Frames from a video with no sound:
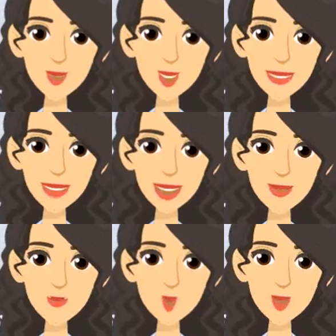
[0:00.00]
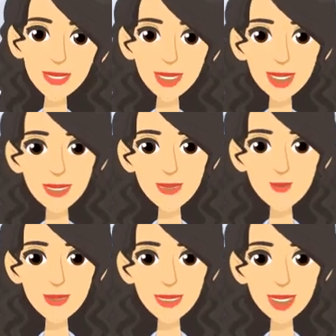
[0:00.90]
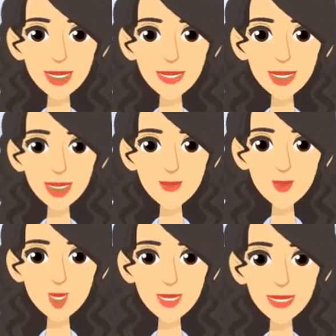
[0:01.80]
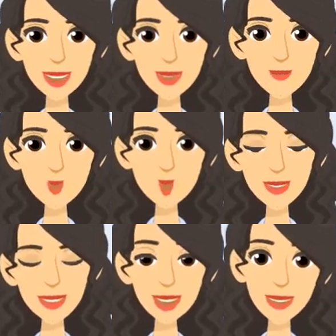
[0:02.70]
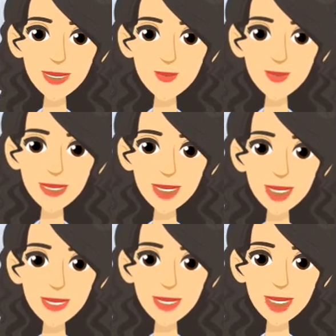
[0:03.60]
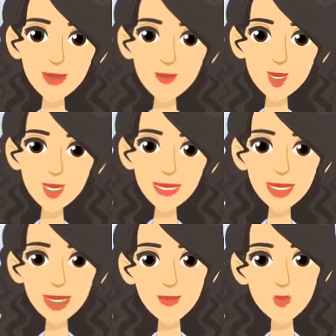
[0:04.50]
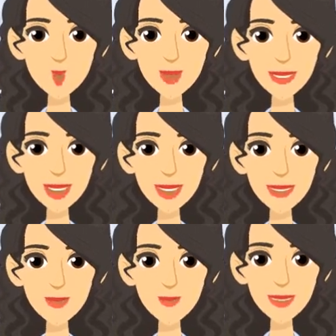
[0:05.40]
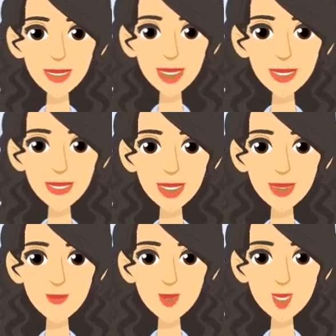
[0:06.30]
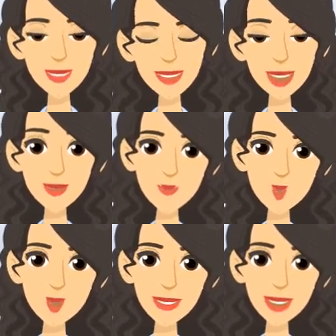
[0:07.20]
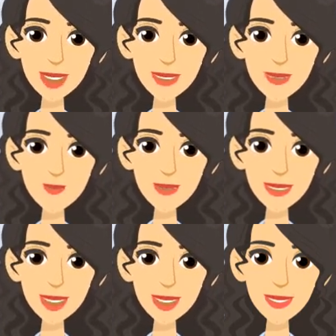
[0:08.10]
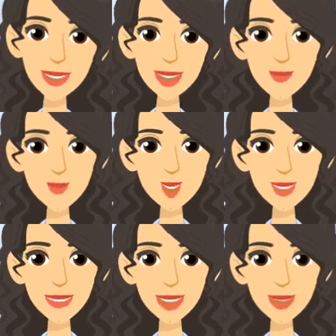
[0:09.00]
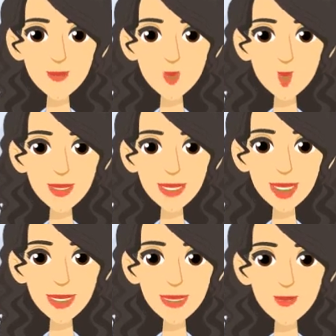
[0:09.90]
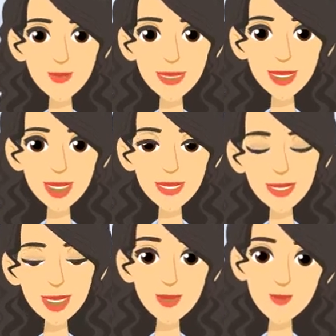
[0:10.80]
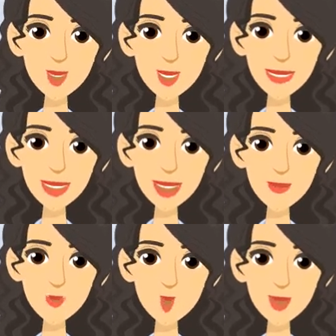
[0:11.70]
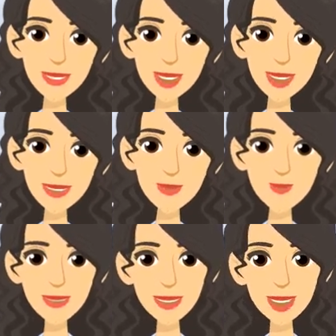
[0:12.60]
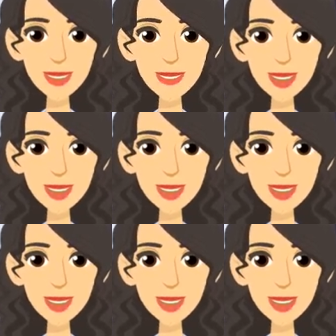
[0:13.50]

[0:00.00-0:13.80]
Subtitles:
Image processing is done in the input image taken from the user. It is done to remove the hair counter that is considered as the noise in the image. To remove hair counter, we have used in-painting algorithm. For this, we require two images.